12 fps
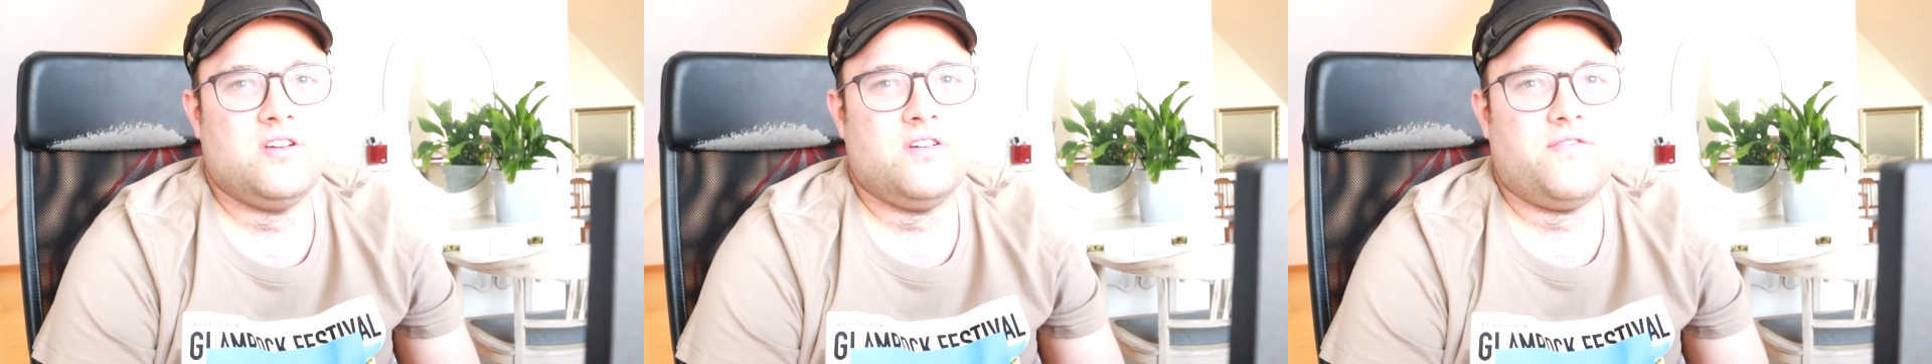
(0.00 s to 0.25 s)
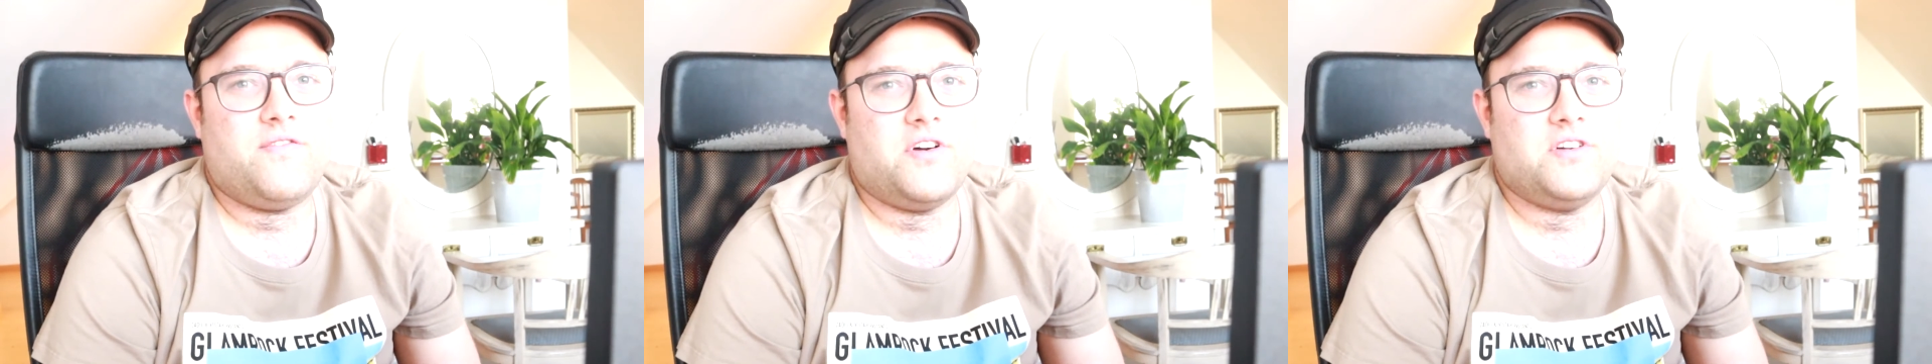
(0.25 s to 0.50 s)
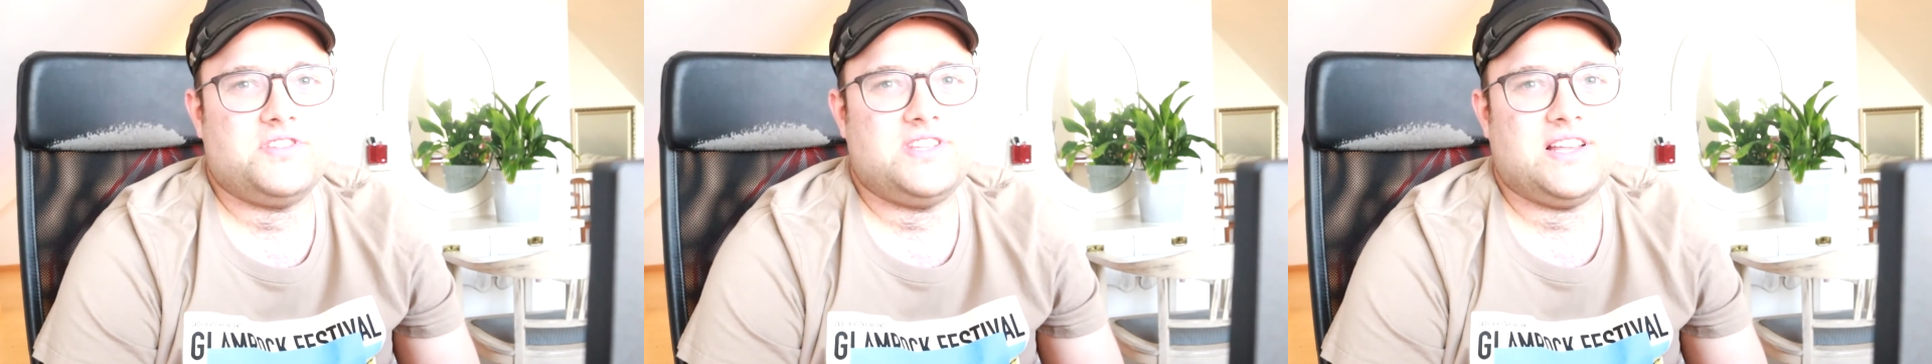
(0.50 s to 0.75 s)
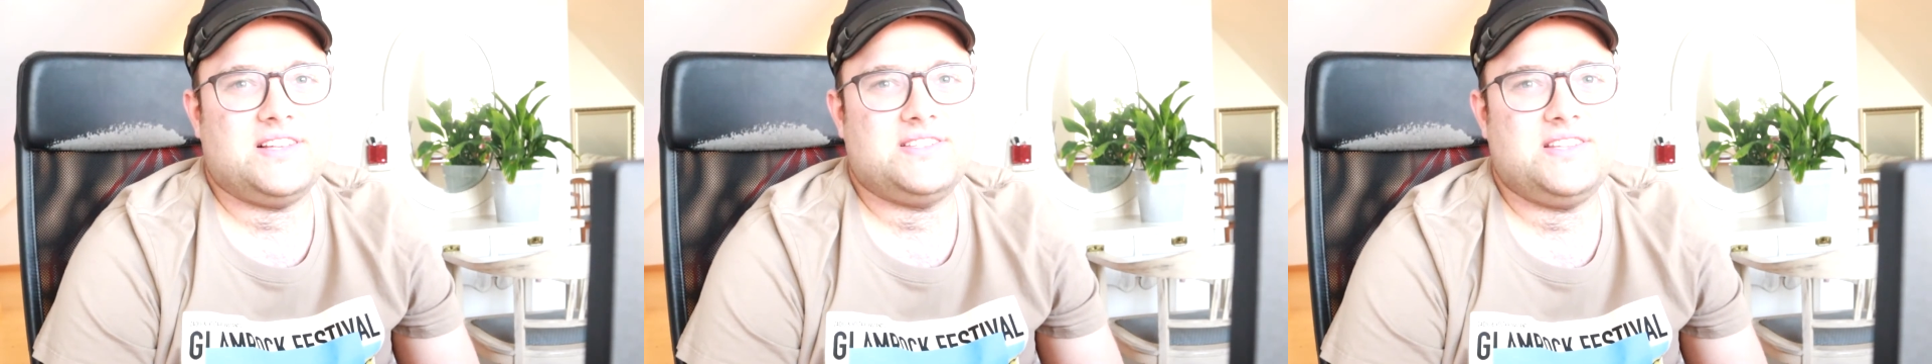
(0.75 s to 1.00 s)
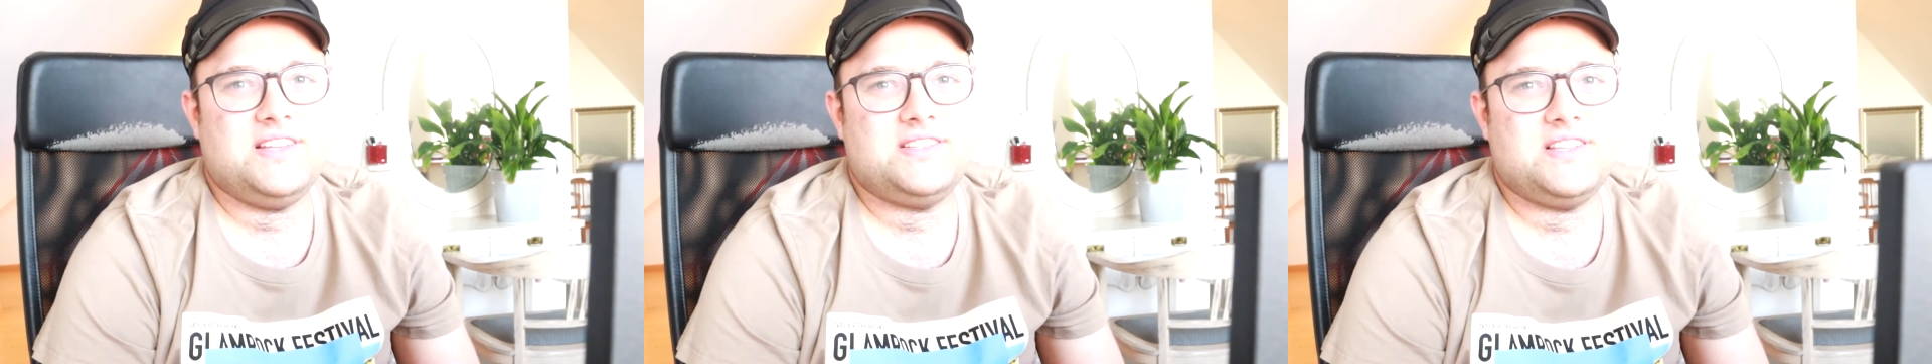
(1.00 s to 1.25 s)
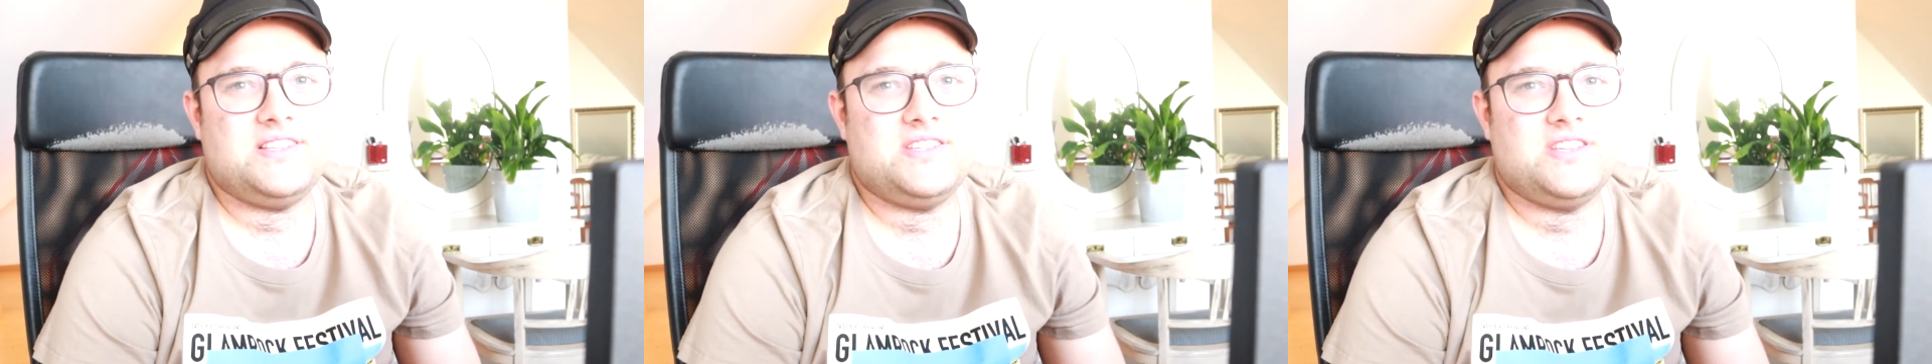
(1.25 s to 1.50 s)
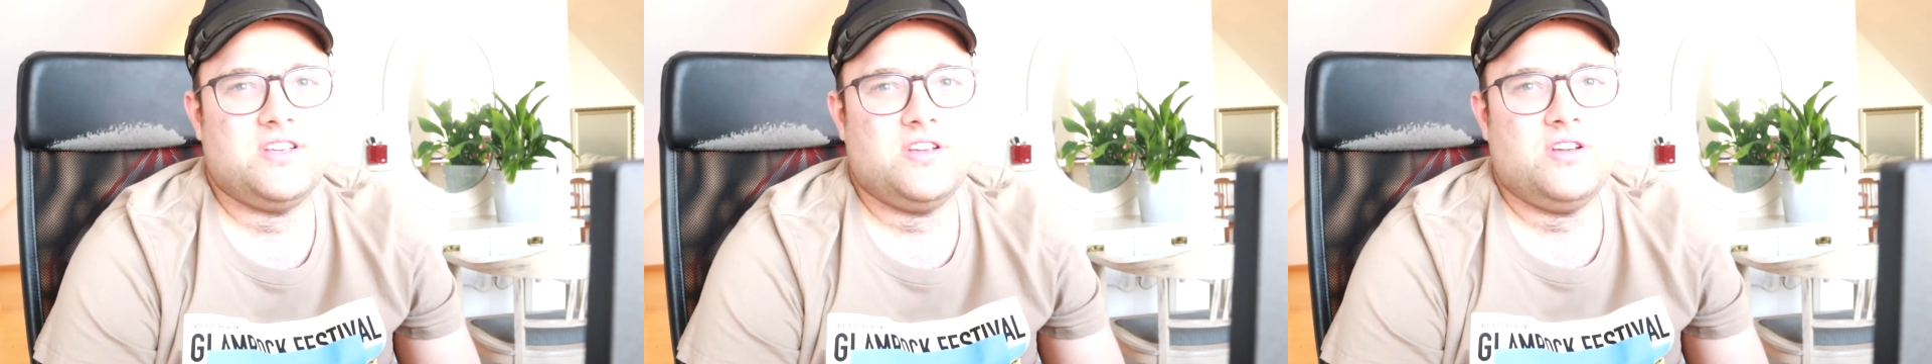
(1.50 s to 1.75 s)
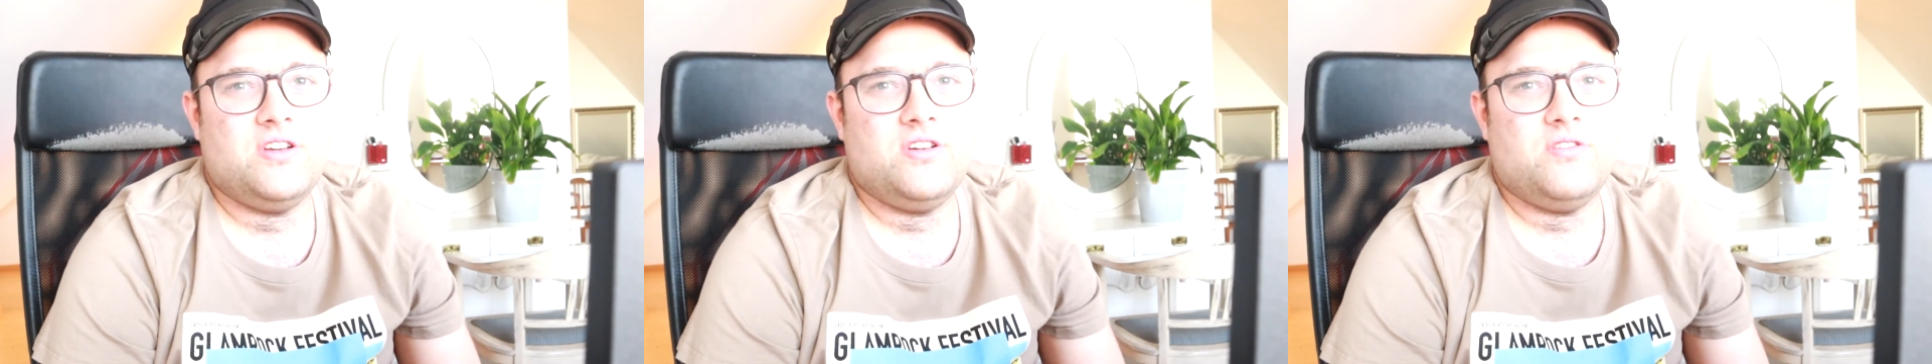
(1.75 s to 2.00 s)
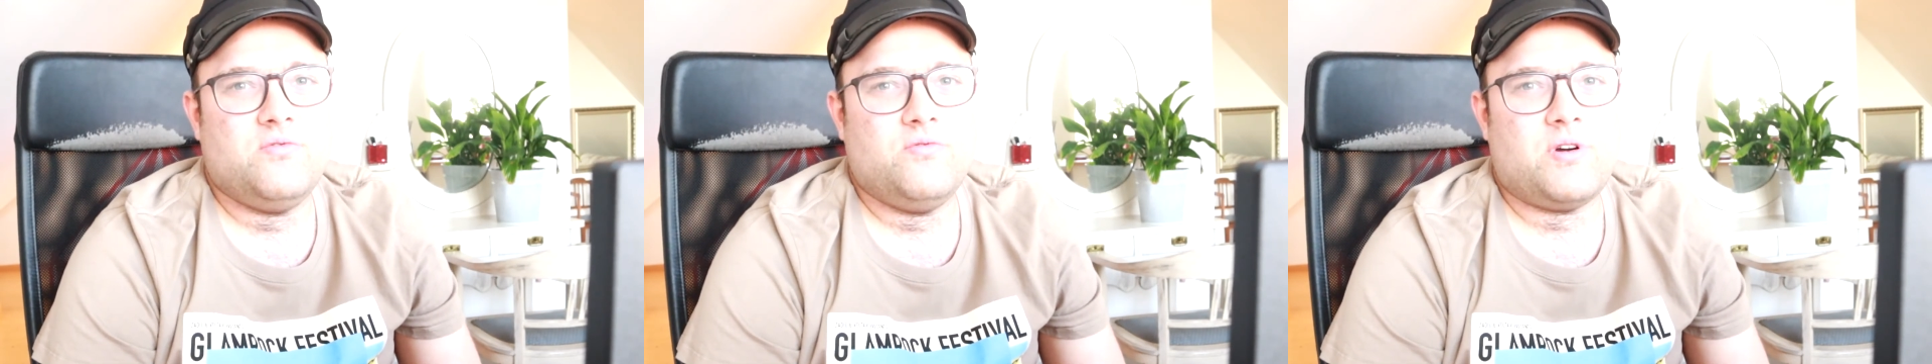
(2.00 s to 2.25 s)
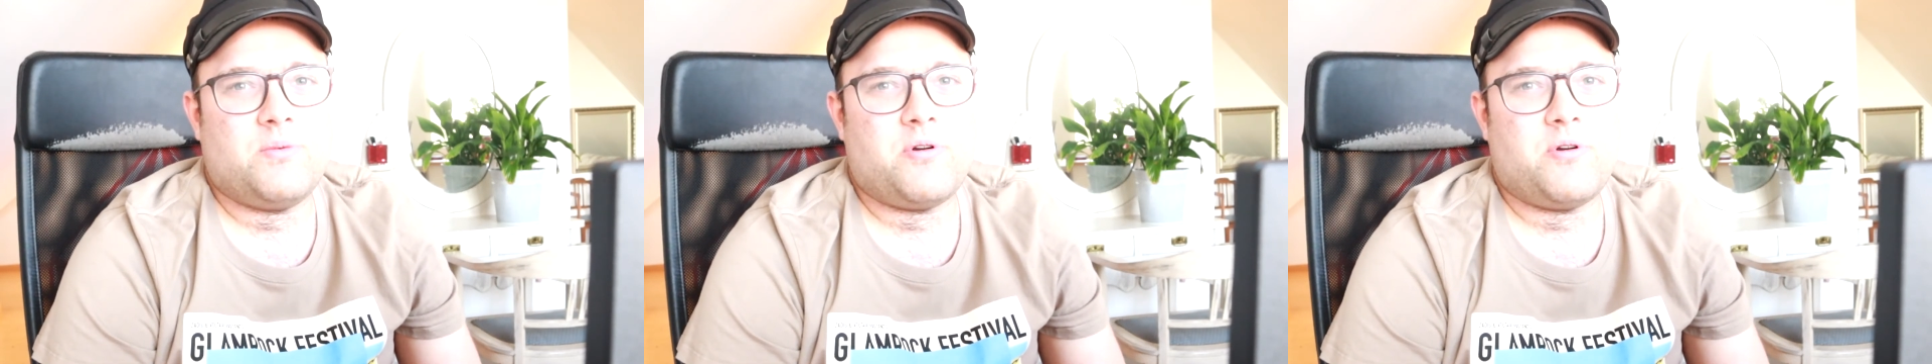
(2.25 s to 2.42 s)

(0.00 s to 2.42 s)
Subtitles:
first 6 seasons were